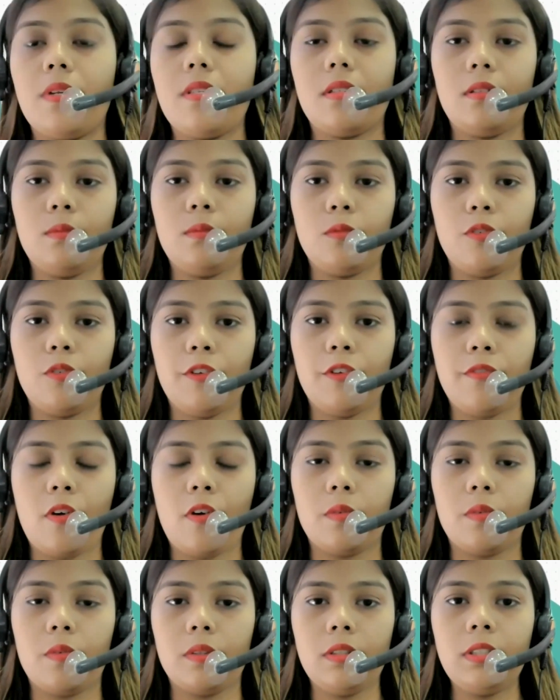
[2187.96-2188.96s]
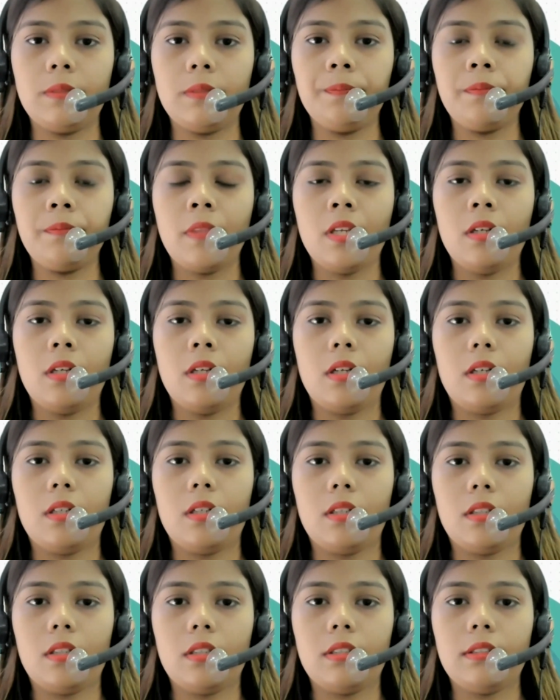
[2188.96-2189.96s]
sir. Moving forward.
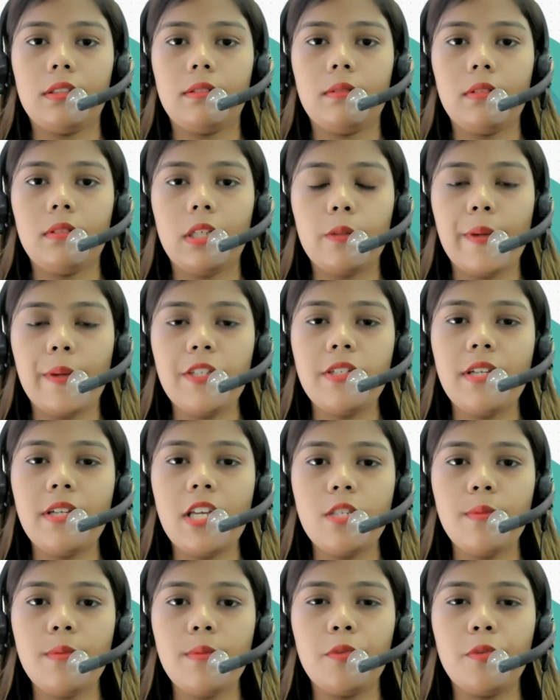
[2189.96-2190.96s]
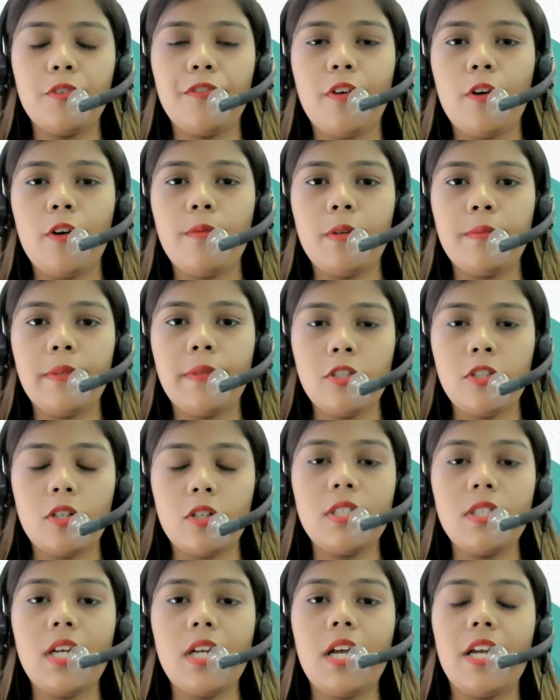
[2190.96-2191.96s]
Uh, the question has been put forward by
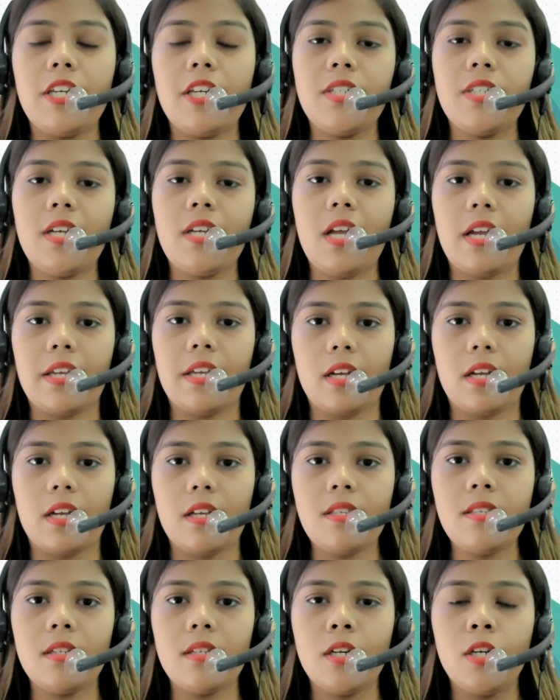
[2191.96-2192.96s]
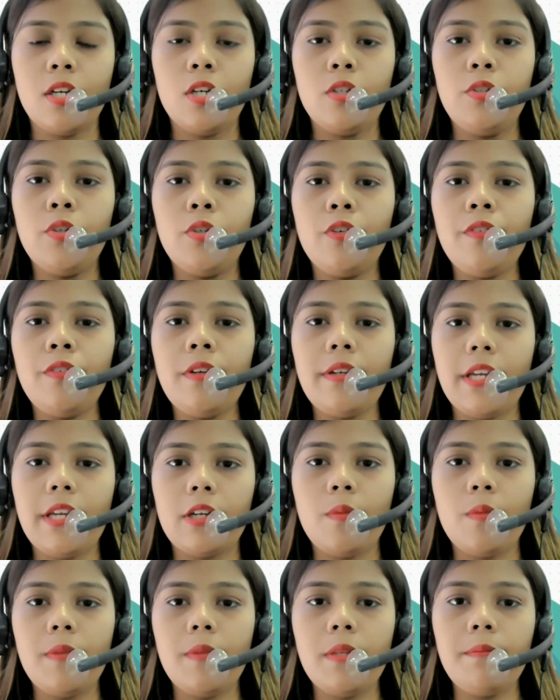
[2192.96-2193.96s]
Dr. Aisha Ayaz. Do we
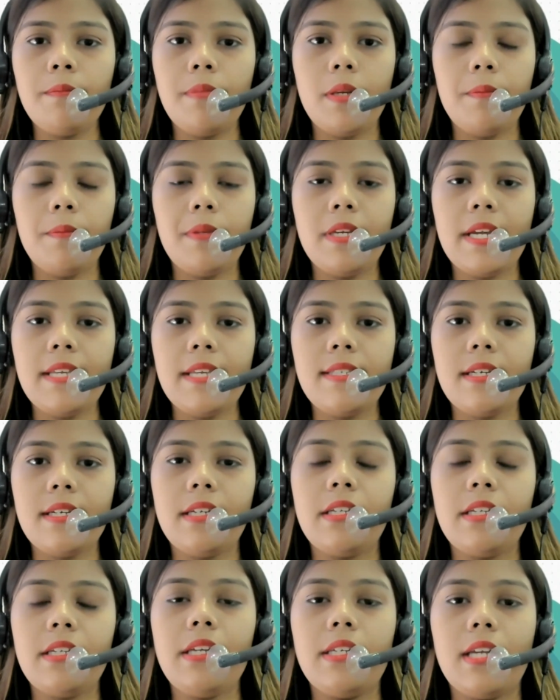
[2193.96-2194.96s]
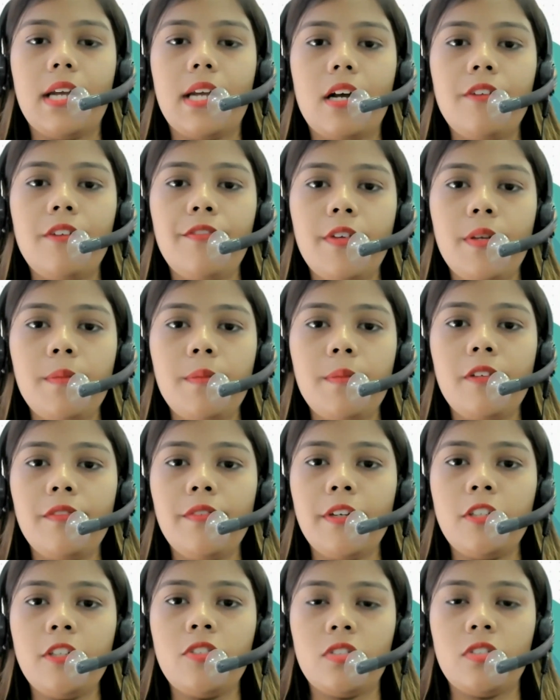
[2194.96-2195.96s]
recommend PPIs in a young female
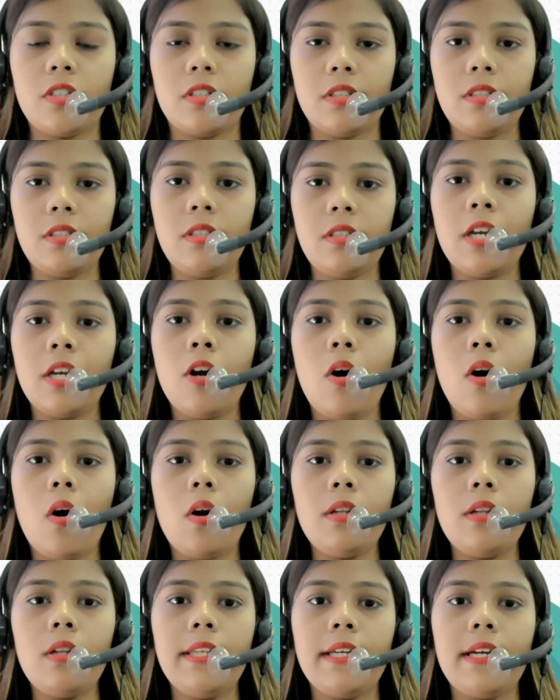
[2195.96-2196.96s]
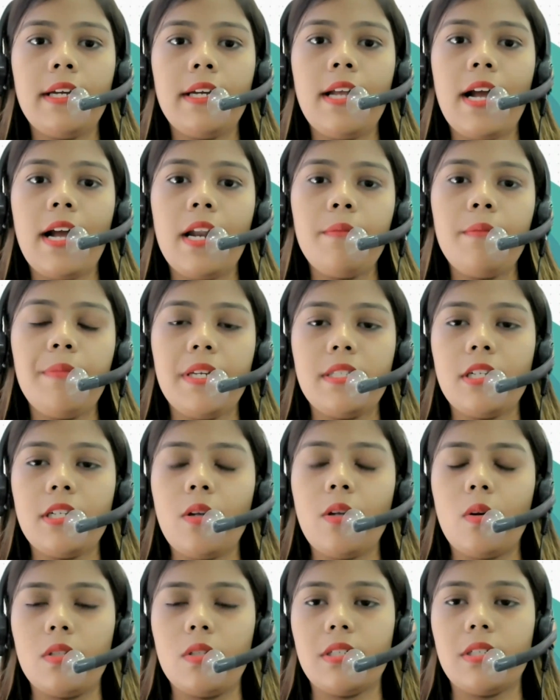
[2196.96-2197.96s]
with GERD or there are better
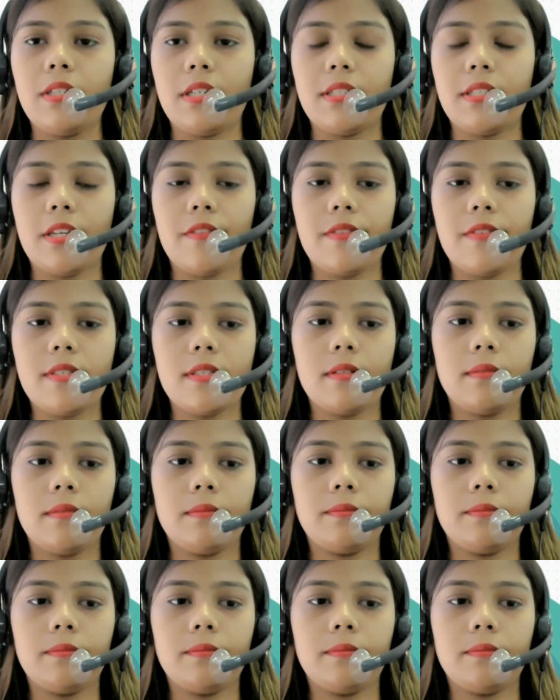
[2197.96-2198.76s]
alternatives?